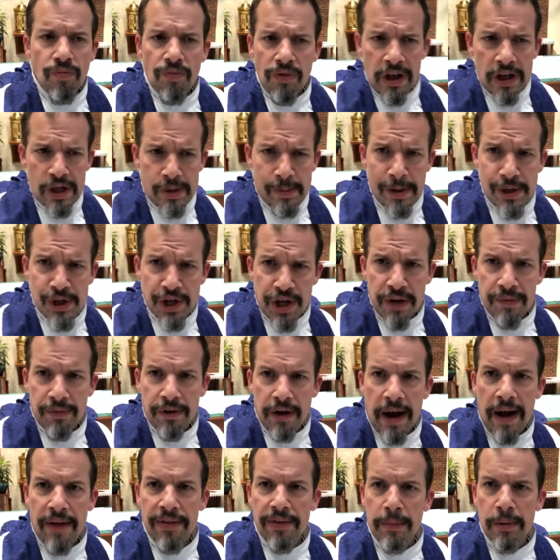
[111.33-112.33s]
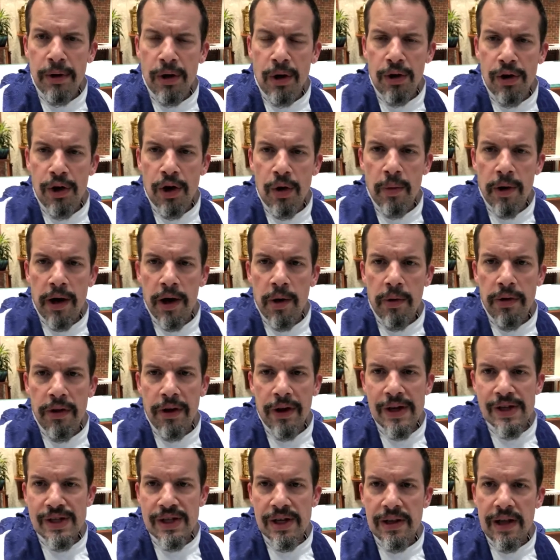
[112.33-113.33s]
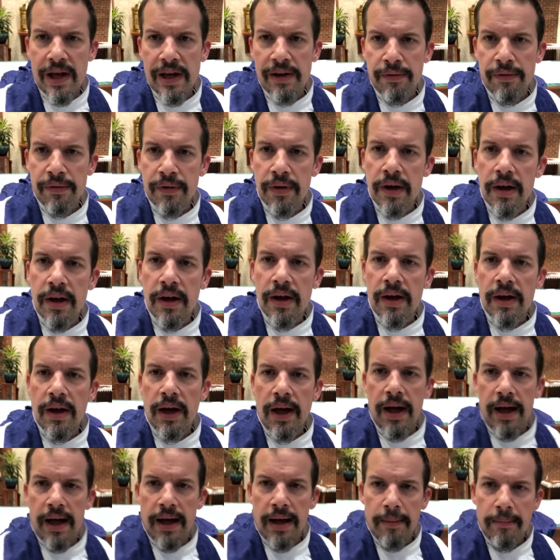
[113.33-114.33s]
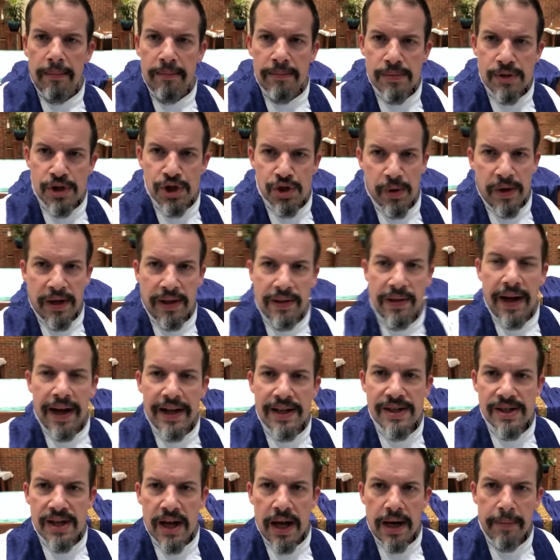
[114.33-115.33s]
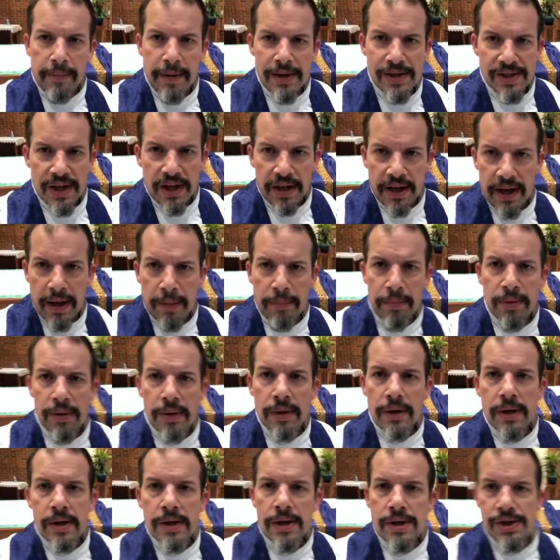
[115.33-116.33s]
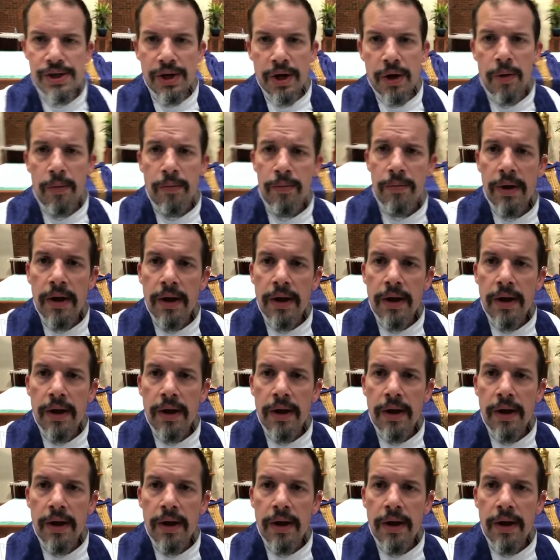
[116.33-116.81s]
especially if you're out in the middle of nowhere where there isn't a lot of street lights kind of messing it up. So